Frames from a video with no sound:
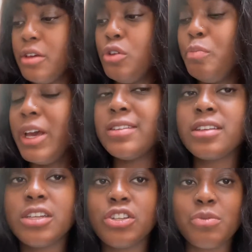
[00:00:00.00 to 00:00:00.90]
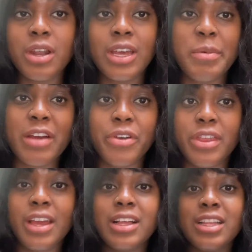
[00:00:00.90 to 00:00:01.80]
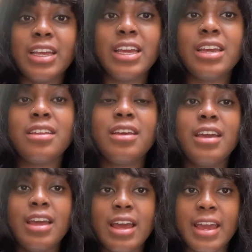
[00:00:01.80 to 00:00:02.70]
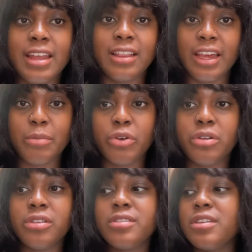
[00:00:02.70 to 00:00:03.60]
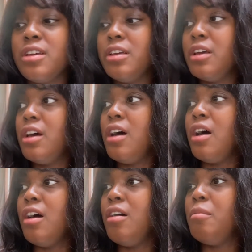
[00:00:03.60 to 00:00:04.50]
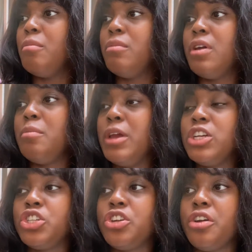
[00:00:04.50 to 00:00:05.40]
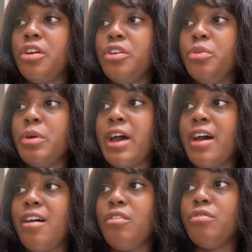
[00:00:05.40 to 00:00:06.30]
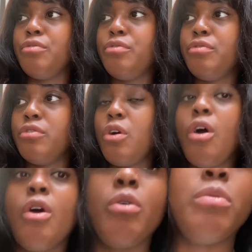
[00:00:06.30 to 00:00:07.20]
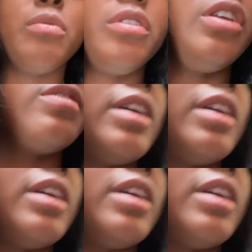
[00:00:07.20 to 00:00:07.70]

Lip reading: you basically just want to keep everything clean and labeled. Make sure you have, you need to